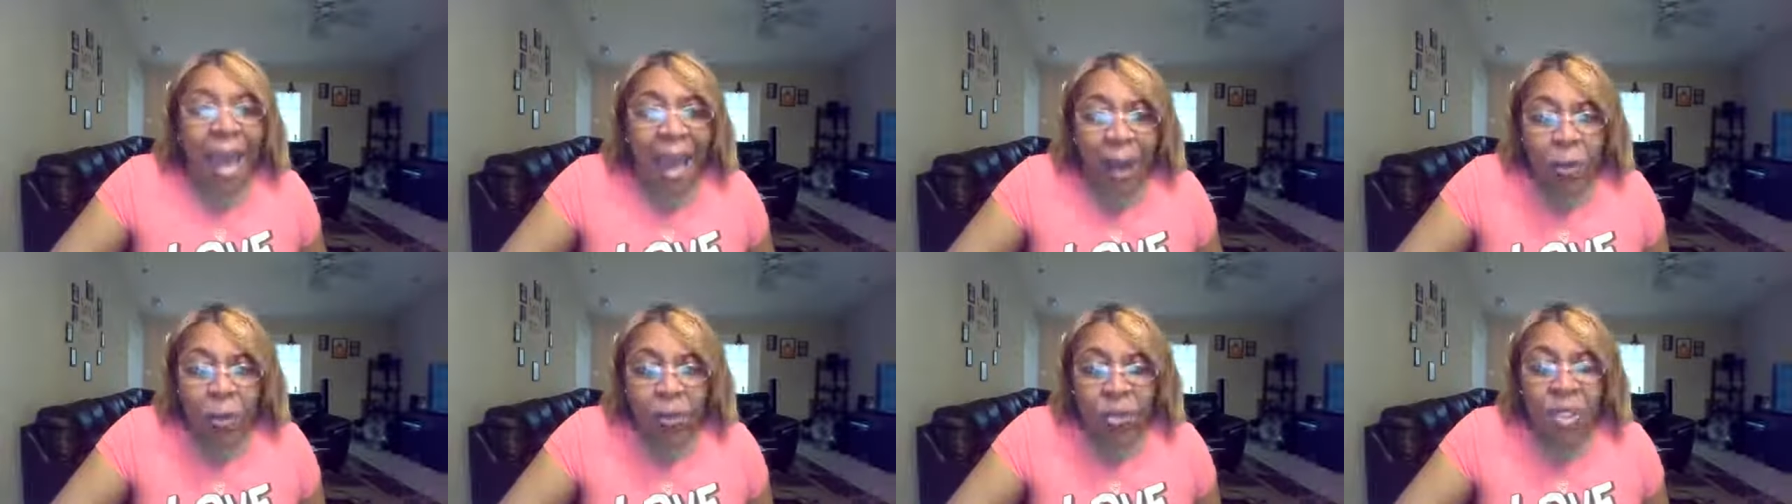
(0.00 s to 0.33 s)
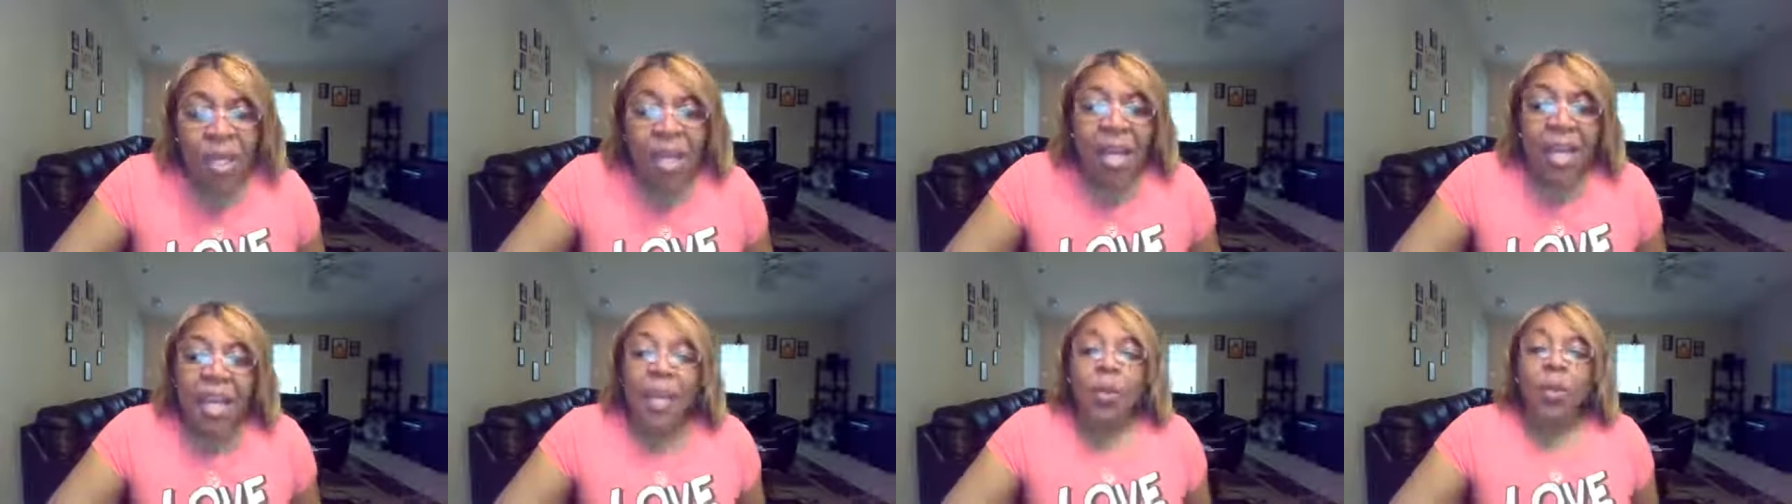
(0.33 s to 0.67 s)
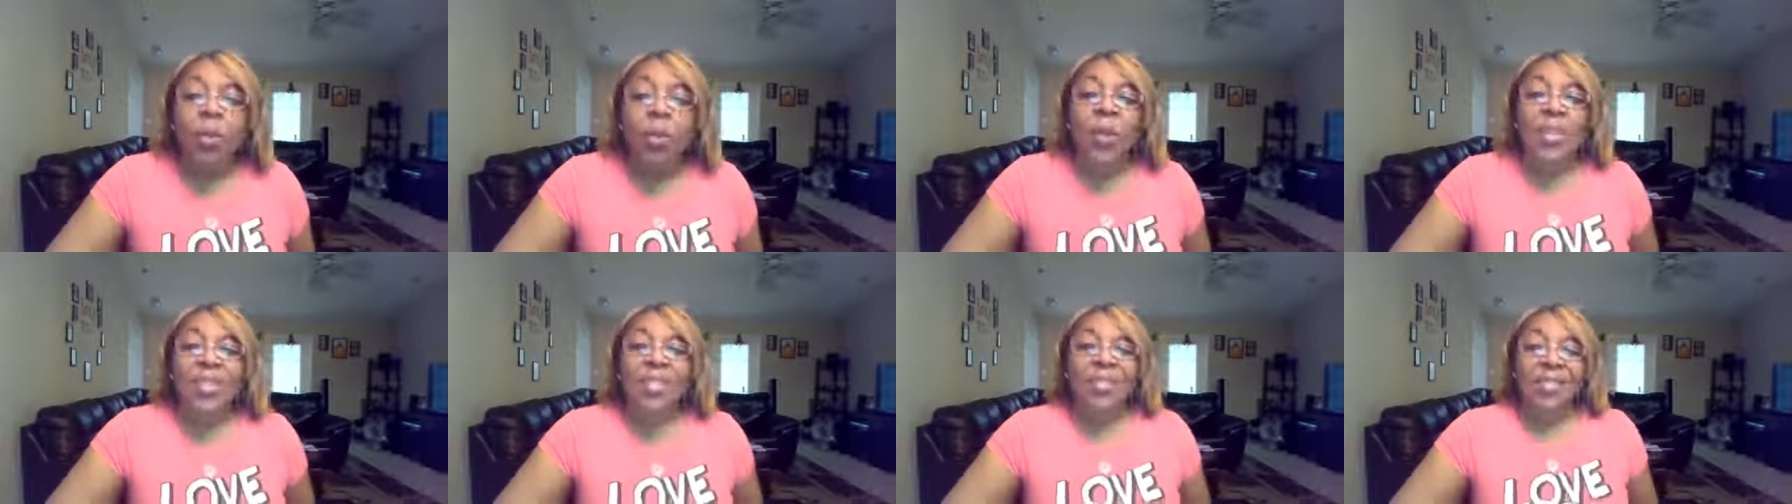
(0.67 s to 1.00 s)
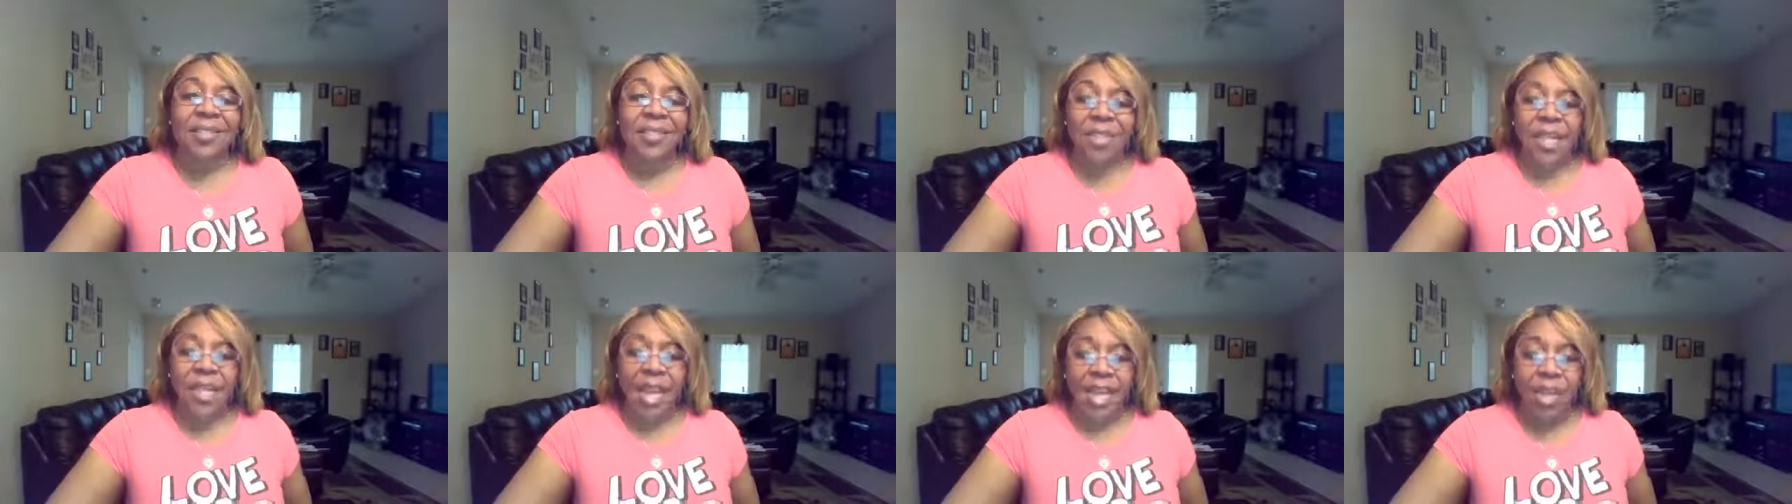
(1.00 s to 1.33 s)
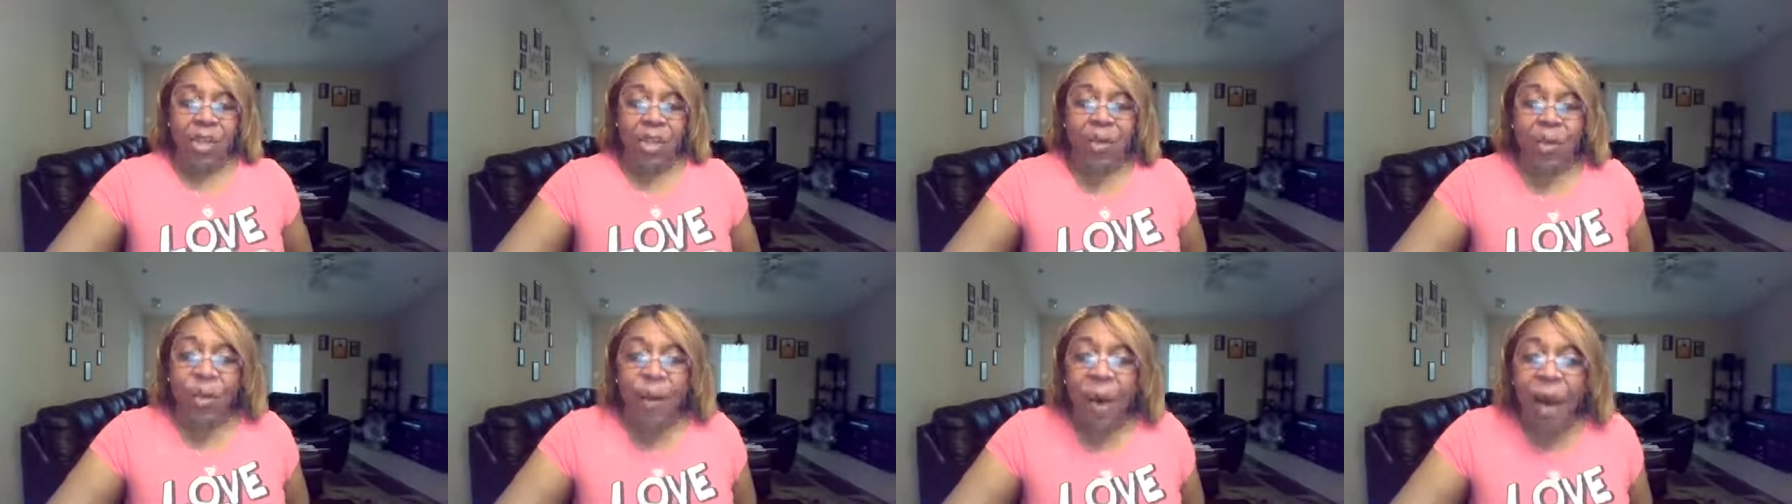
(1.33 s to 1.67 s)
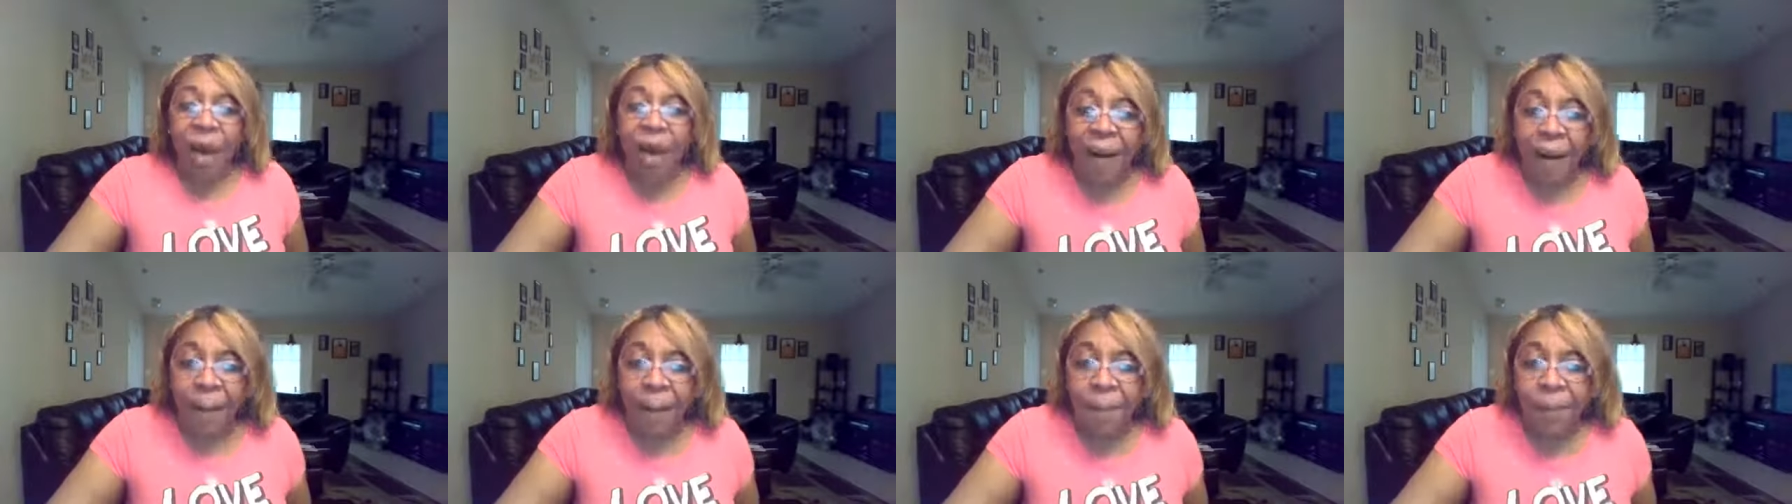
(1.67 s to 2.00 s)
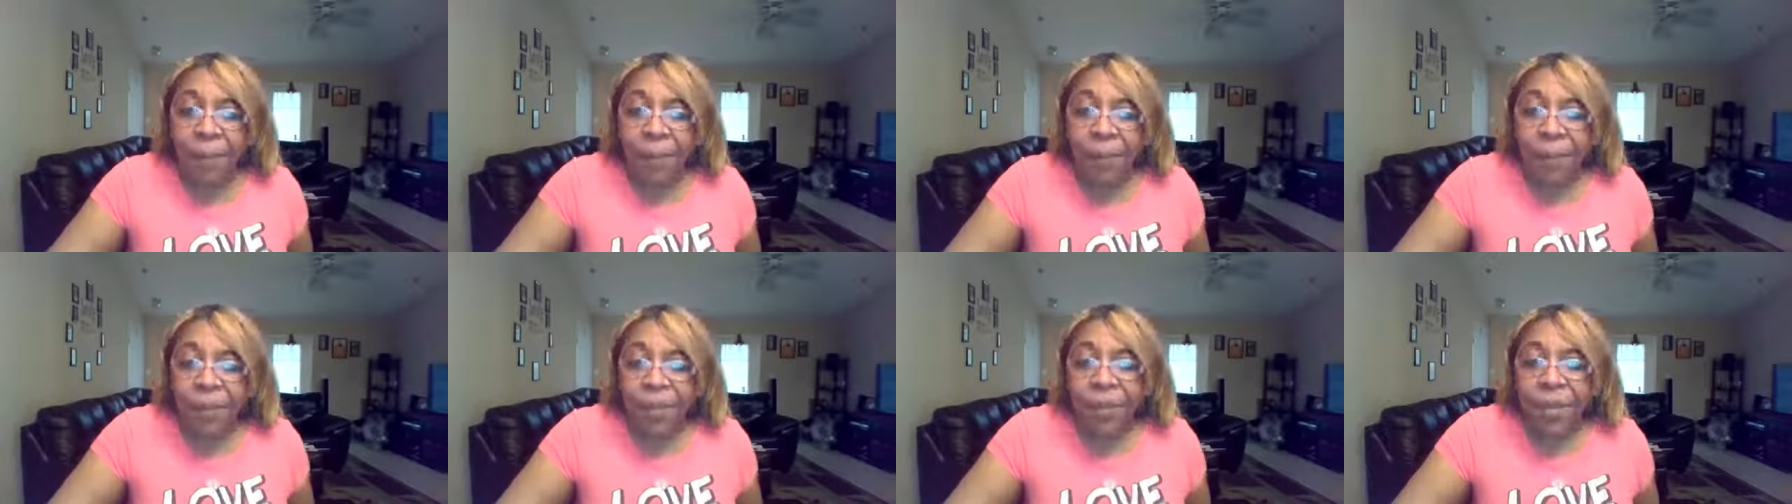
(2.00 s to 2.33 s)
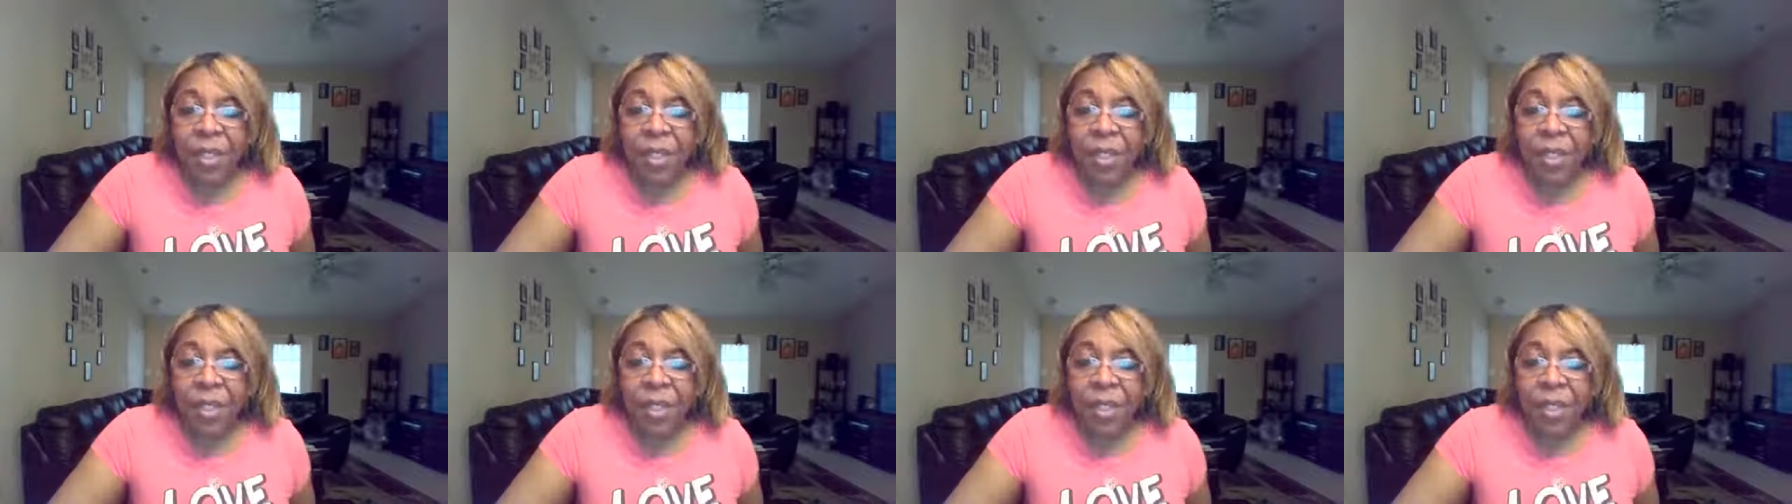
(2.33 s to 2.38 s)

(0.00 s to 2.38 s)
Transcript: out it was to take you up